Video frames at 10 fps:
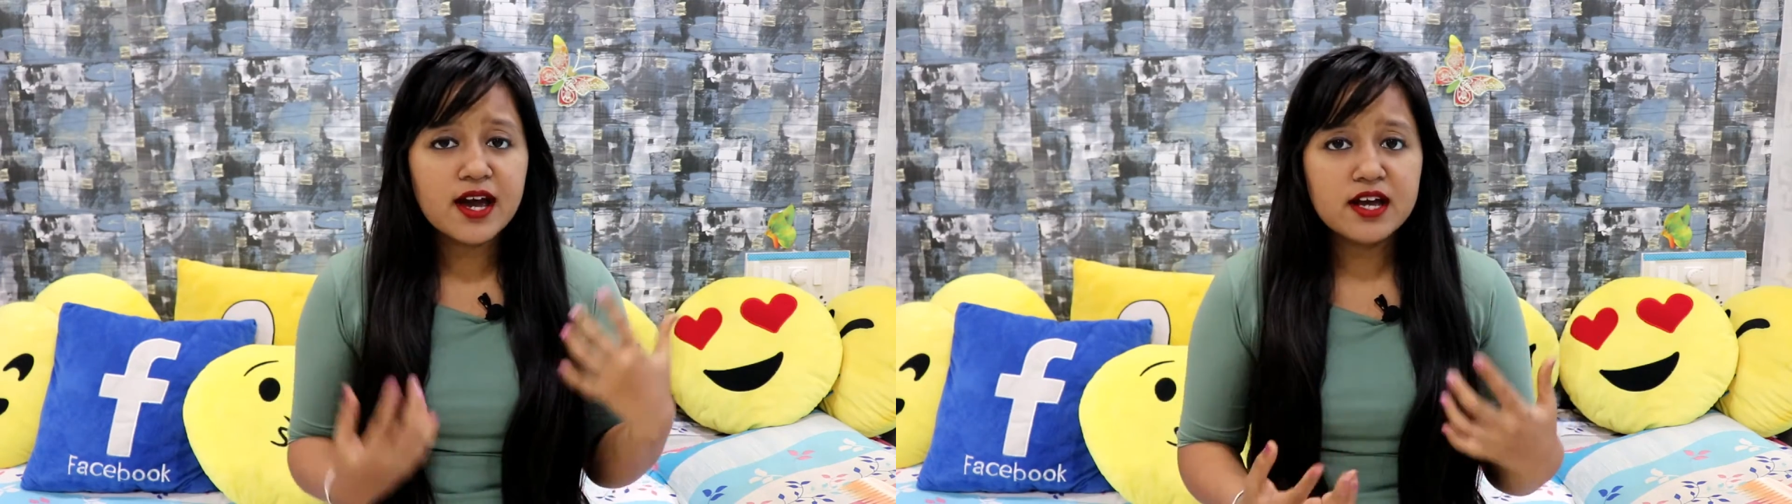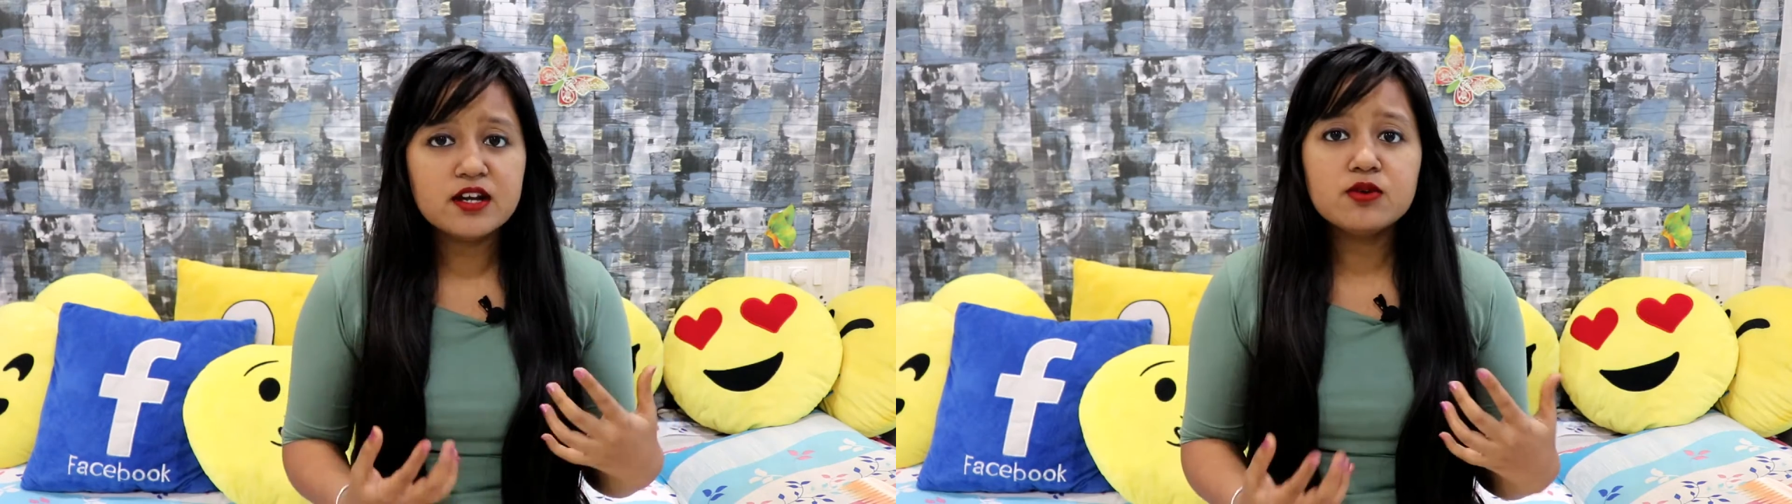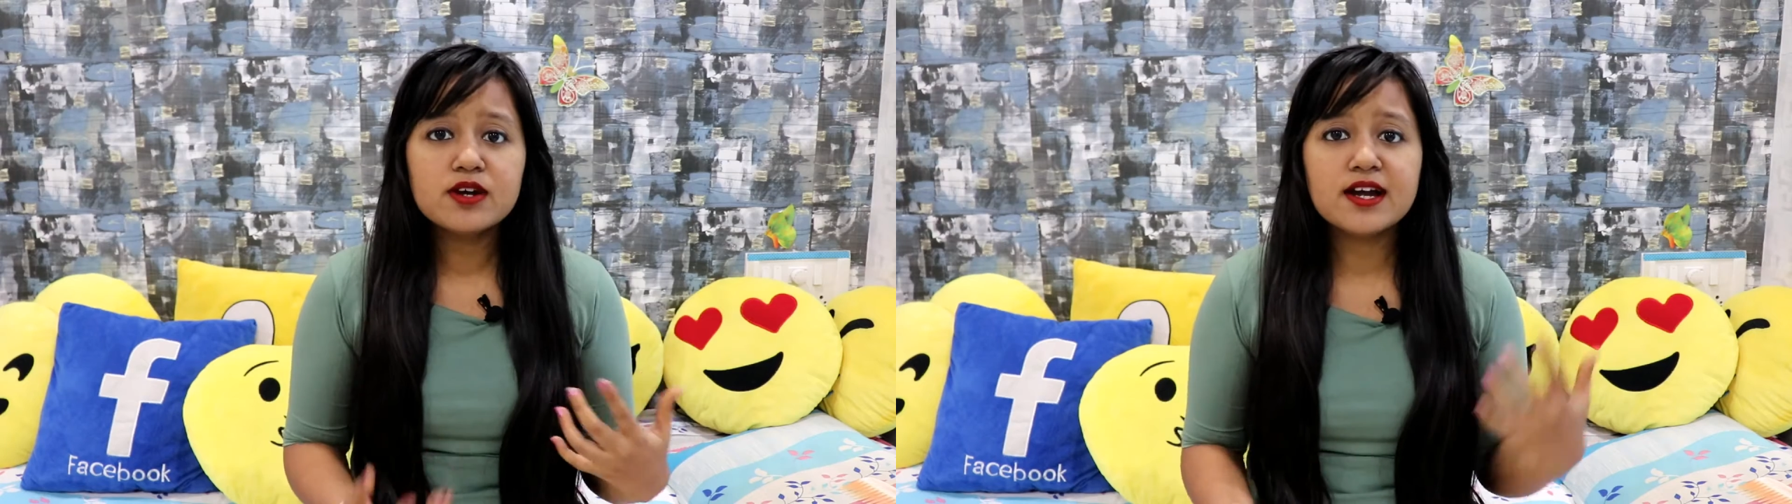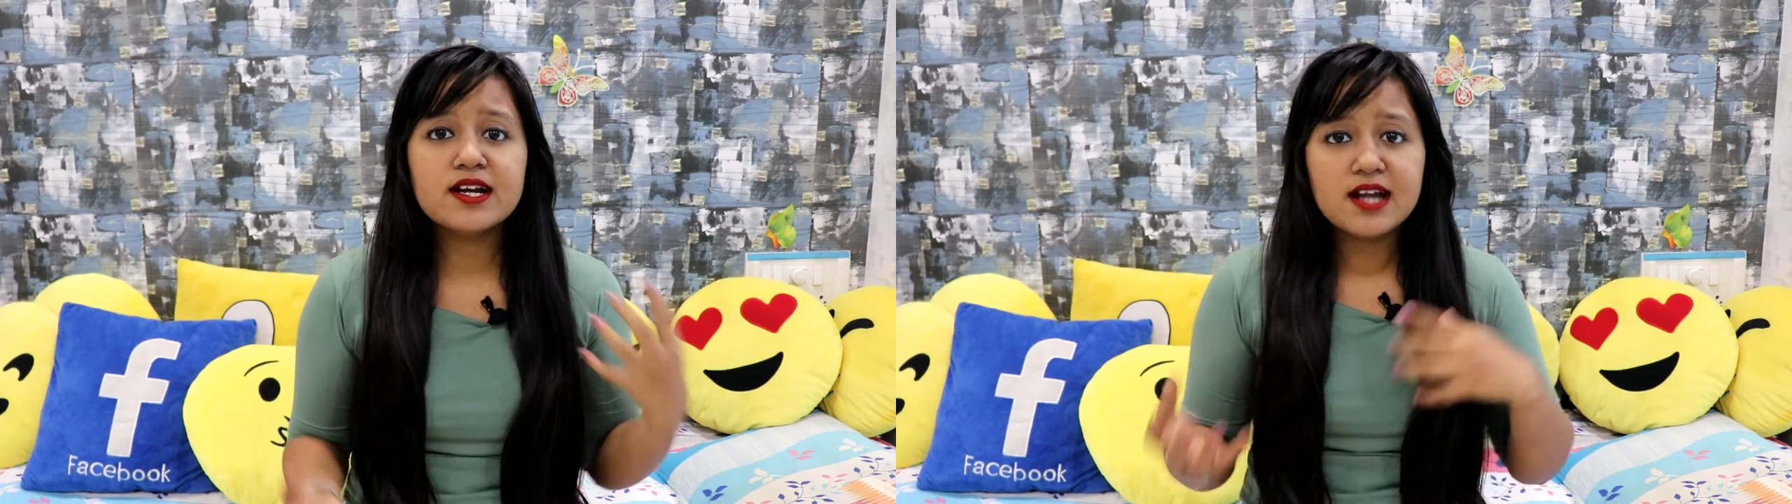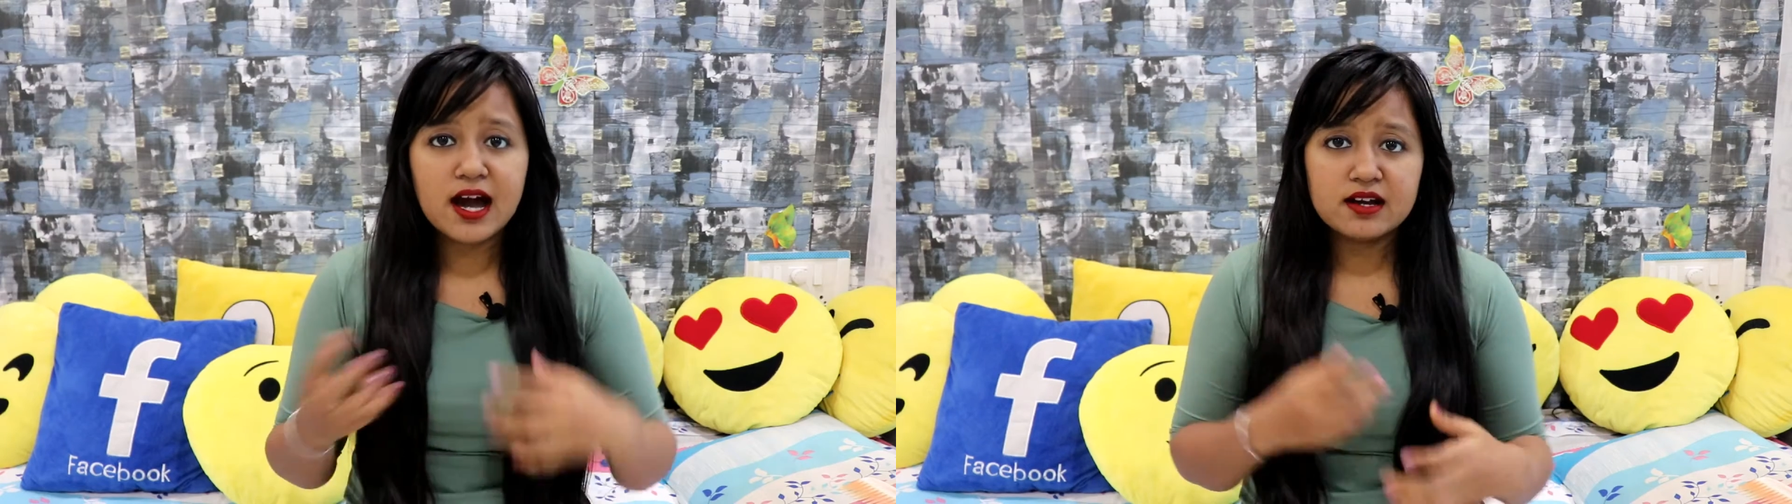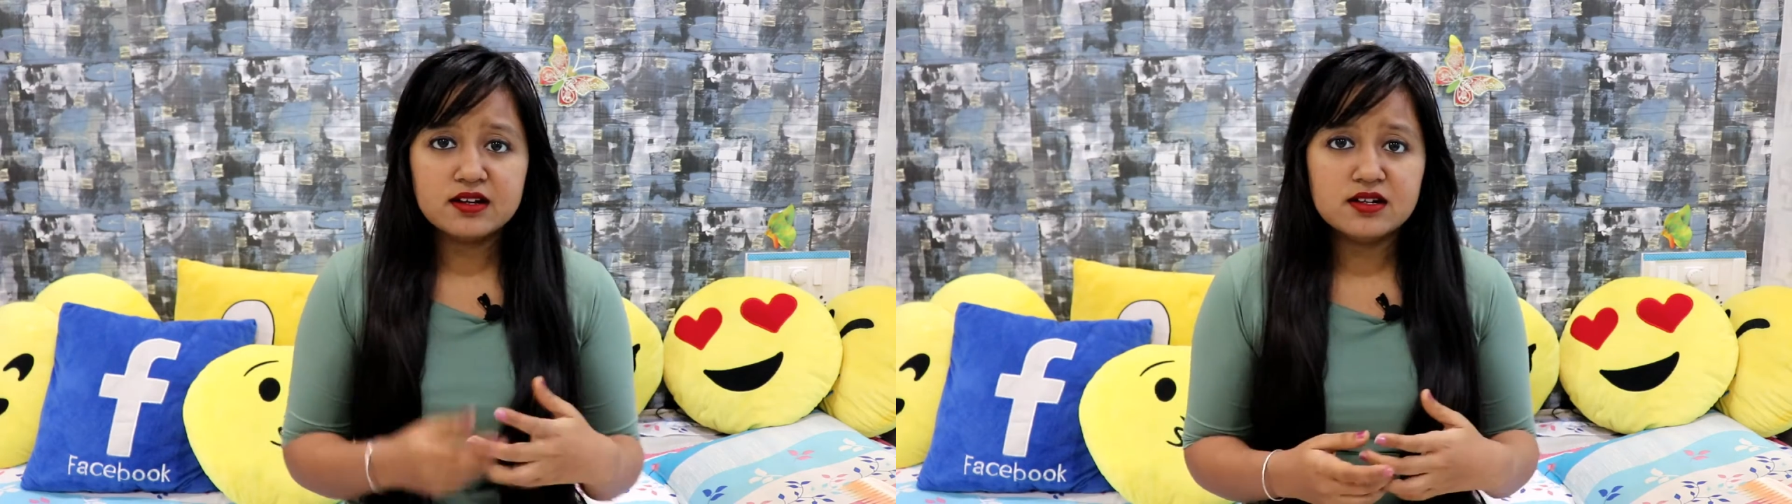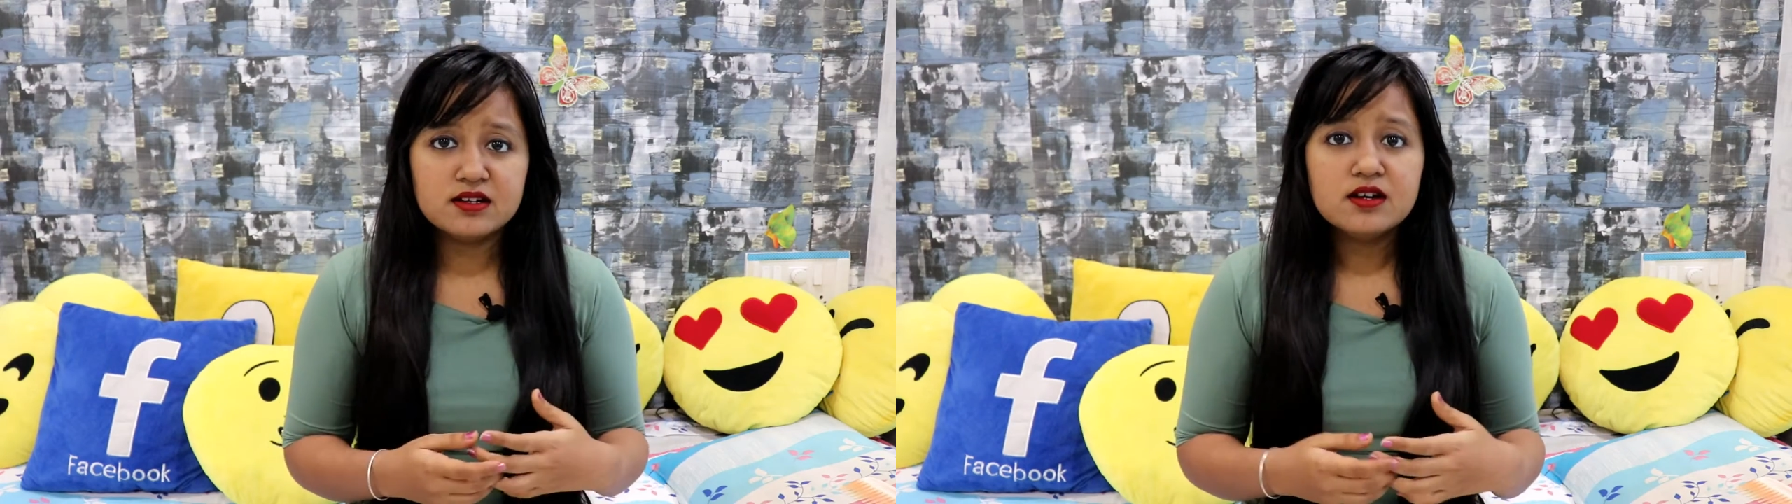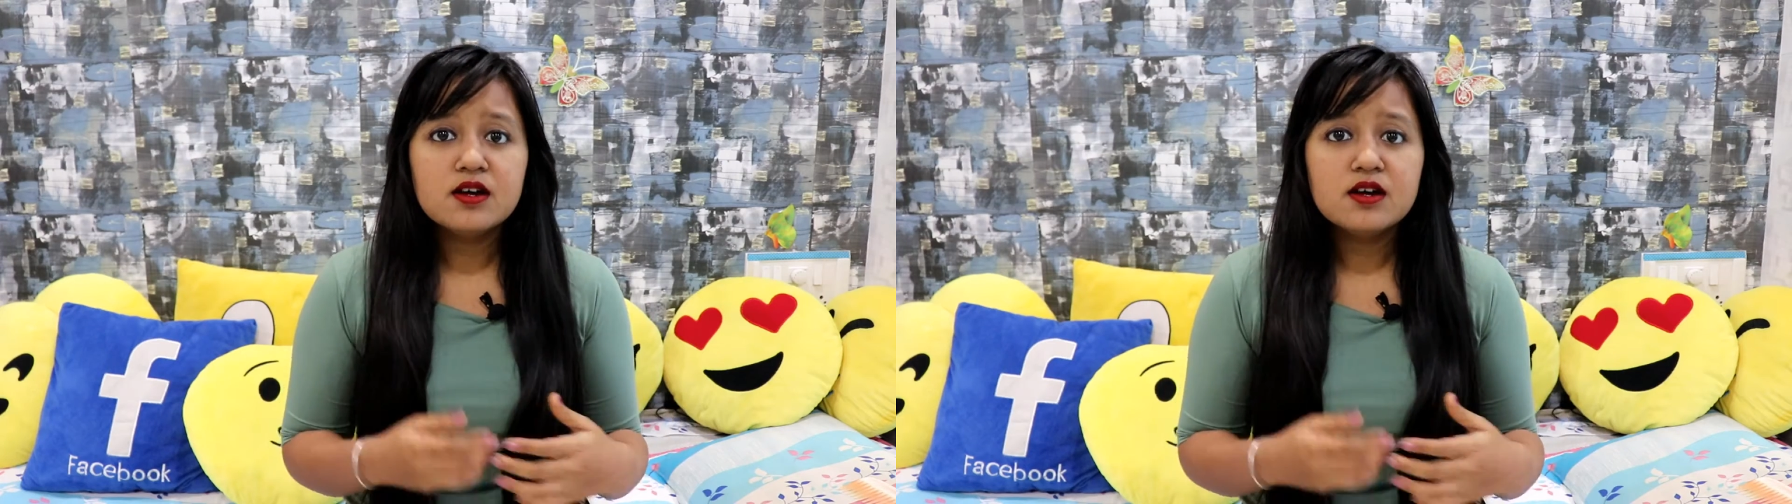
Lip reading: hair to get tangled